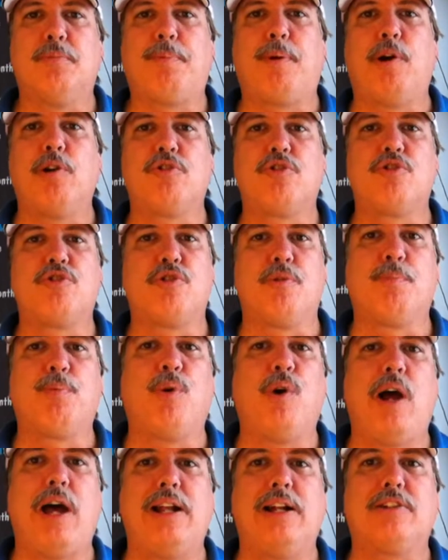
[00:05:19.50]
purchase your
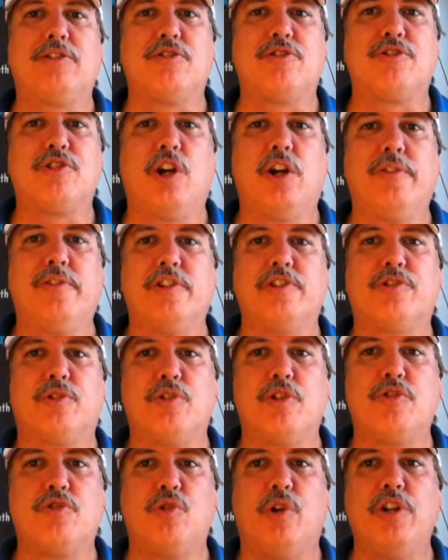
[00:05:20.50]
product or service
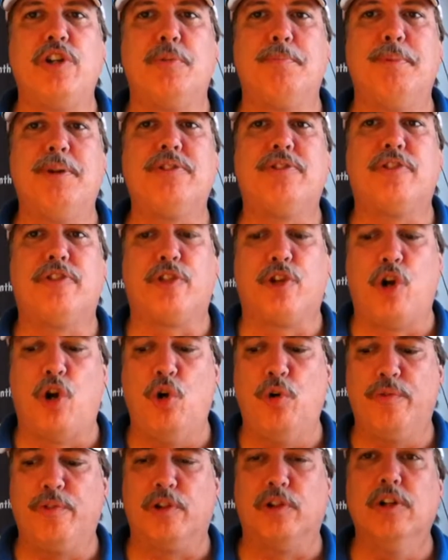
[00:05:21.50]
or to join your business are
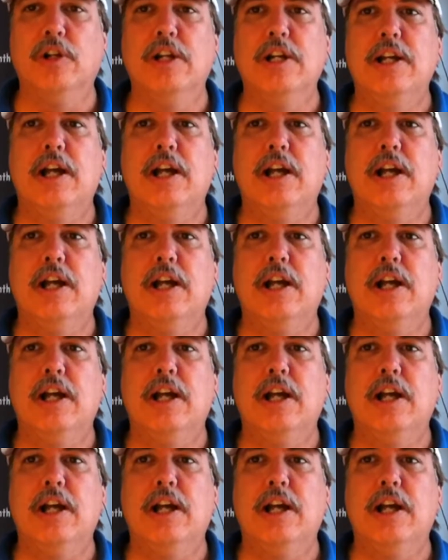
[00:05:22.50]
over.